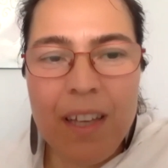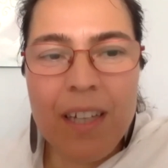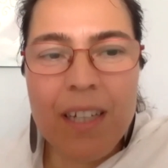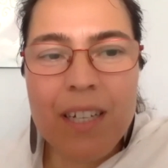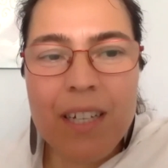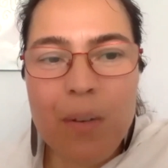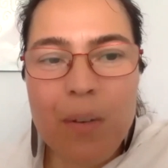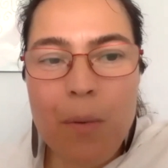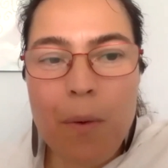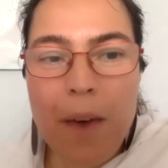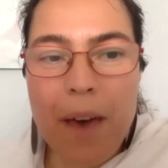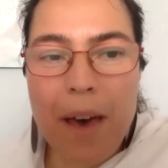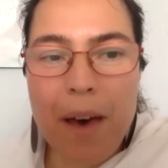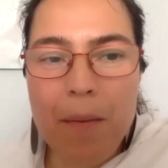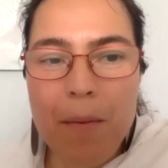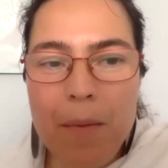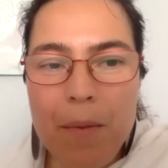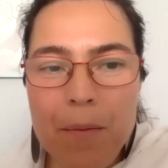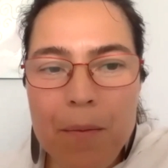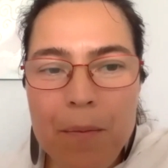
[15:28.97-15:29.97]
The
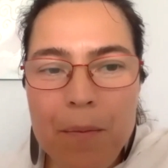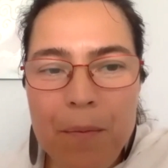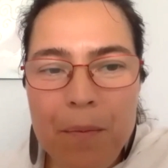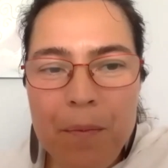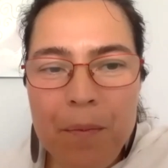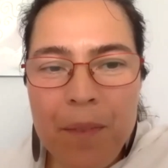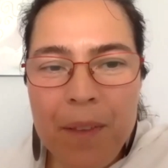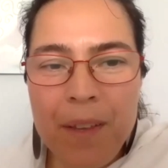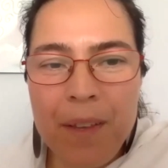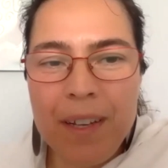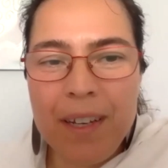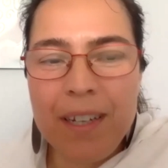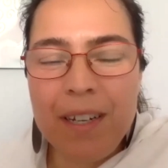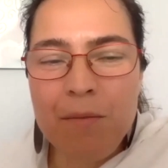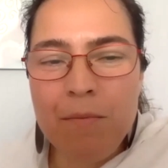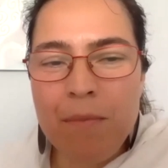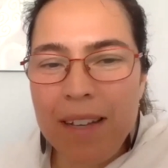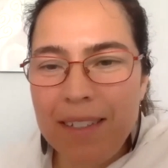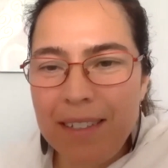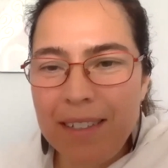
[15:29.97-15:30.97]
web, the
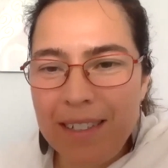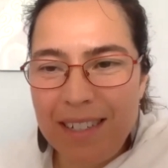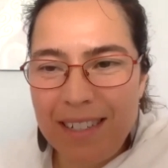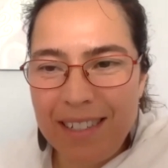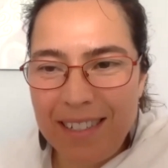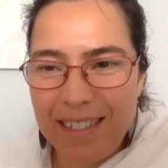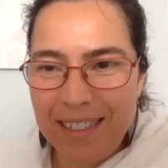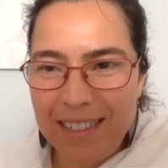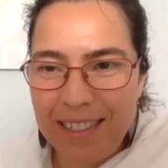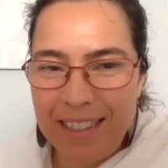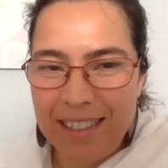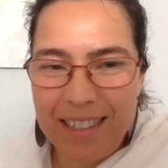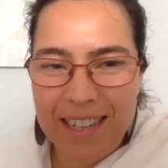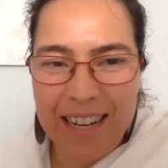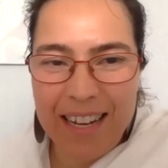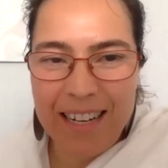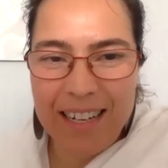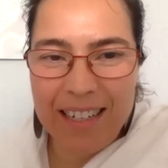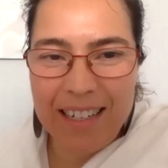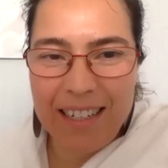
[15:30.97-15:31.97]
message is
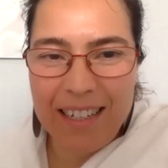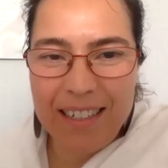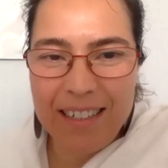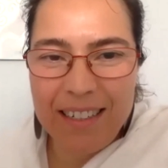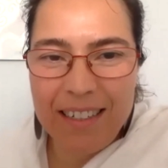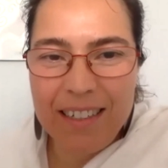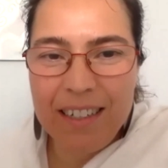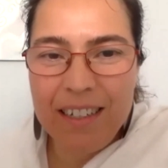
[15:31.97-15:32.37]
extended.